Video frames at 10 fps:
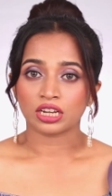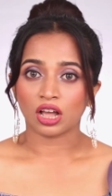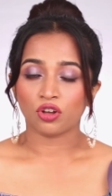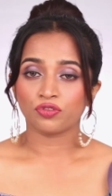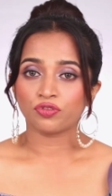
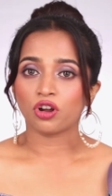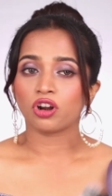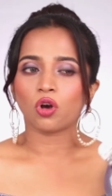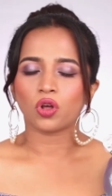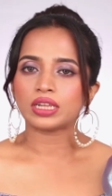Now
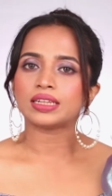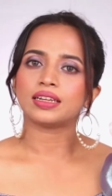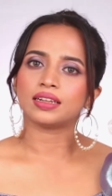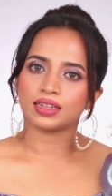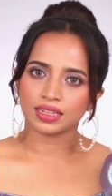for
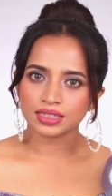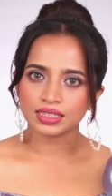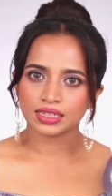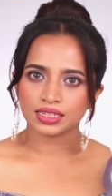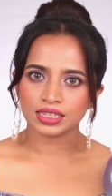only
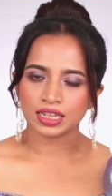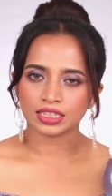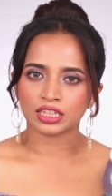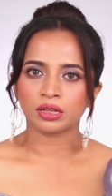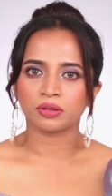lenses,
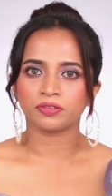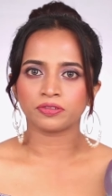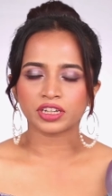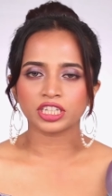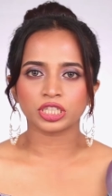the
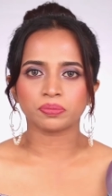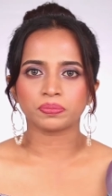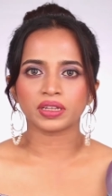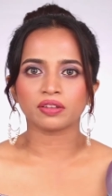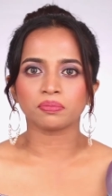free
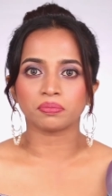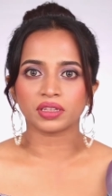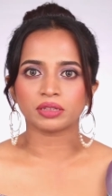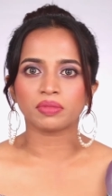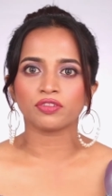shipping
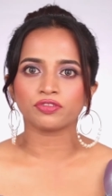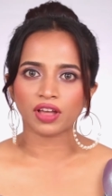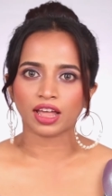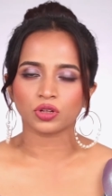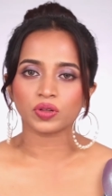minimum
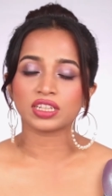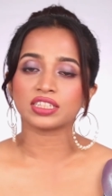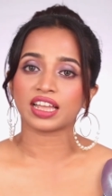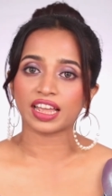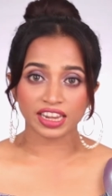value
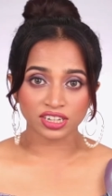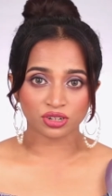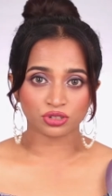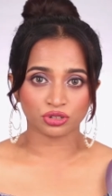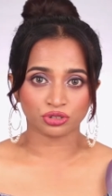is
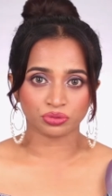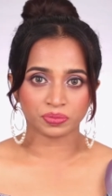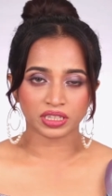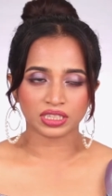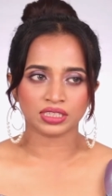800
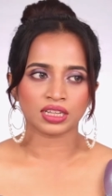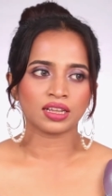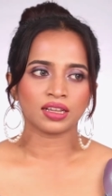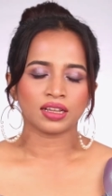rupees.